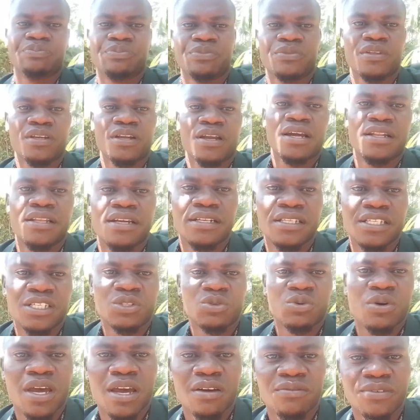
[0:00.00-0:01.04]
That is why I've
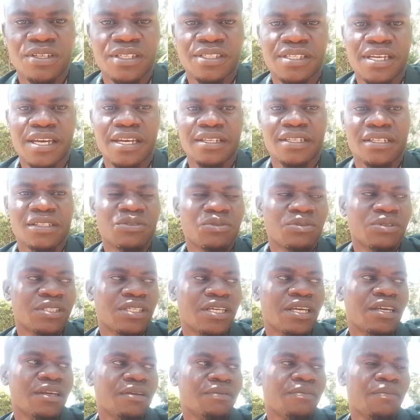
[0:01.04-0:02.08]
decided to say
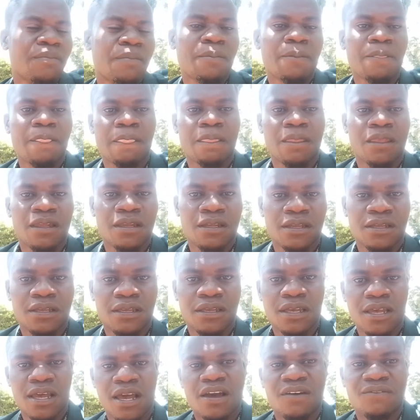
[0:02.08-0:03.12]

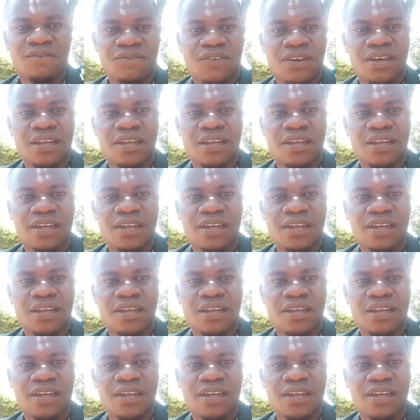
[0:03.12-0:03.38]
I'm very,